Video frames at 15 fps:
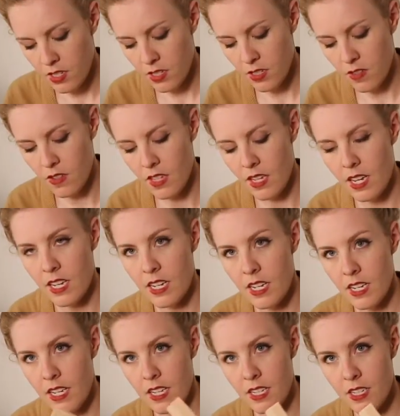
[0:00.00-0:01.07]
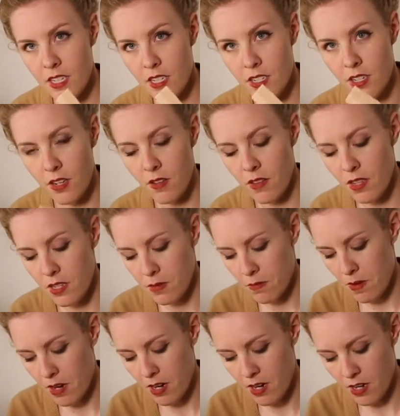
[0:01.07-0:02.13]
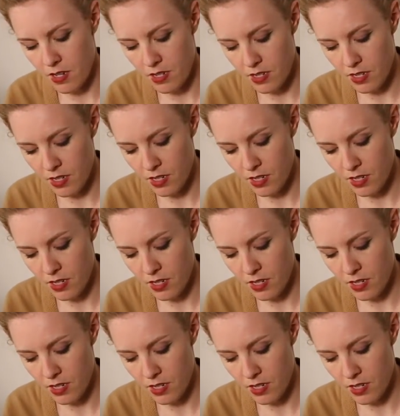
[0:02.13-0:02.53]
So the idea is to sew this part